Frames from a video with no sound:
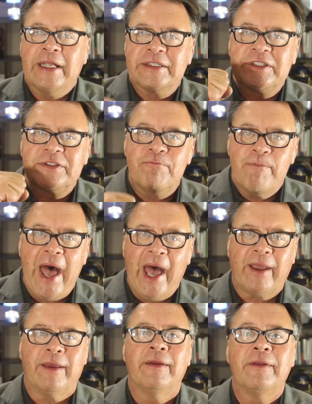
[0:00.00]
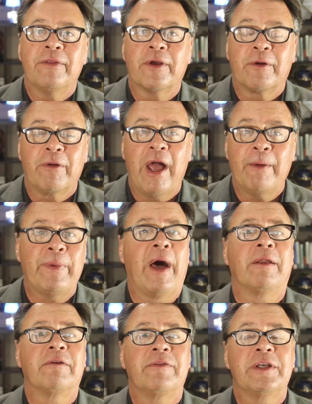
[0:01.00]
and smack the crap
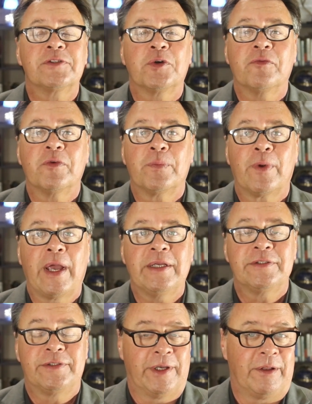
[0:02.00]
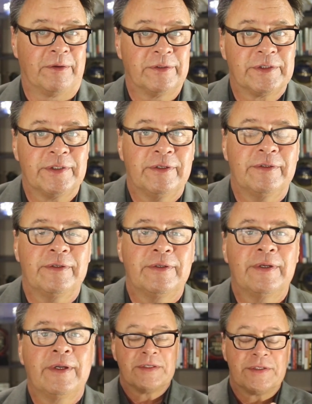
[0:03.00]
out of these overpriced sellers.
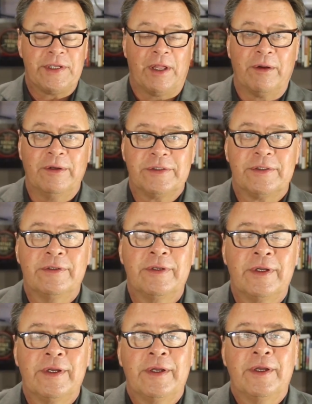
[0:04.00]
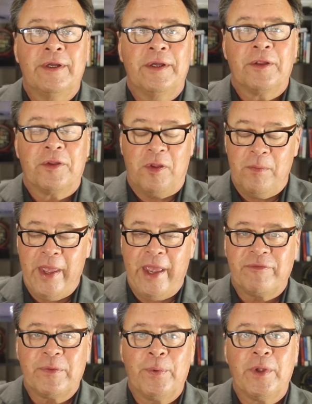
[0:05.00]
Sellers, you may
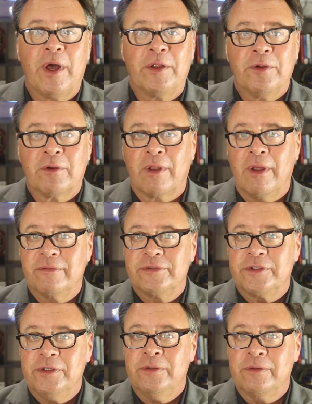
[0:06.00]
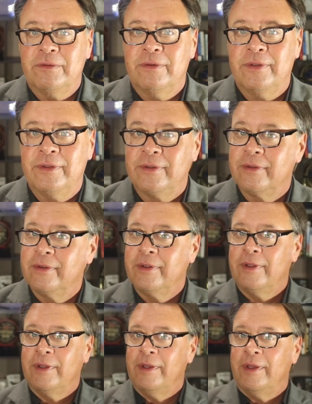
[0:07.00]
have to put on your gloves too.
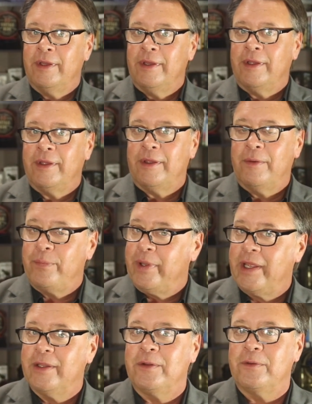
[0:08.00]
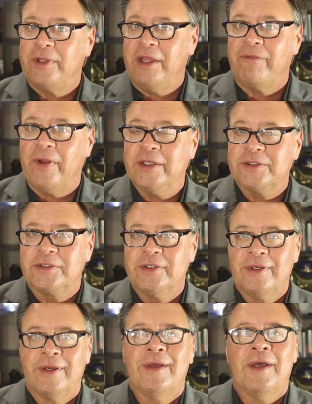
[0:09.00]
Play a little defense.
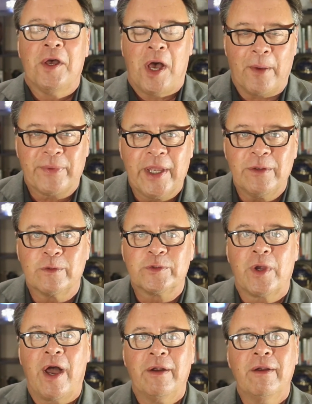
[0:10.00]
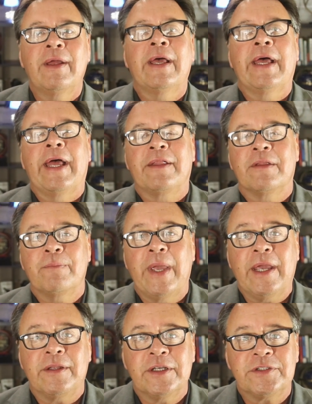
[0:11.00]
I'm Kendall Trotter, and the
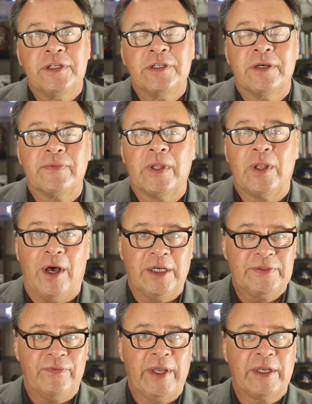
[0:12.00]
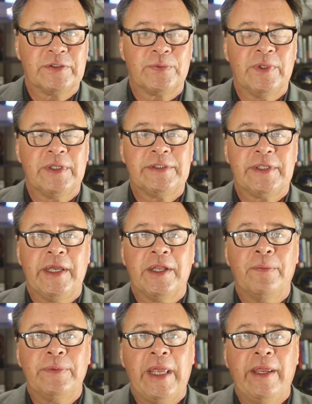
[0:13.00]
May edition of the Las Vegas Real Estate
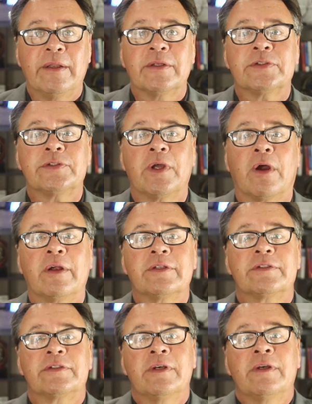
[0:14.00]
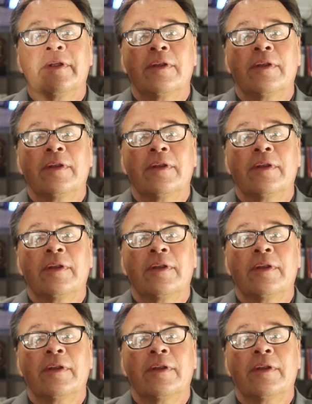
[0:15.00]
Update starts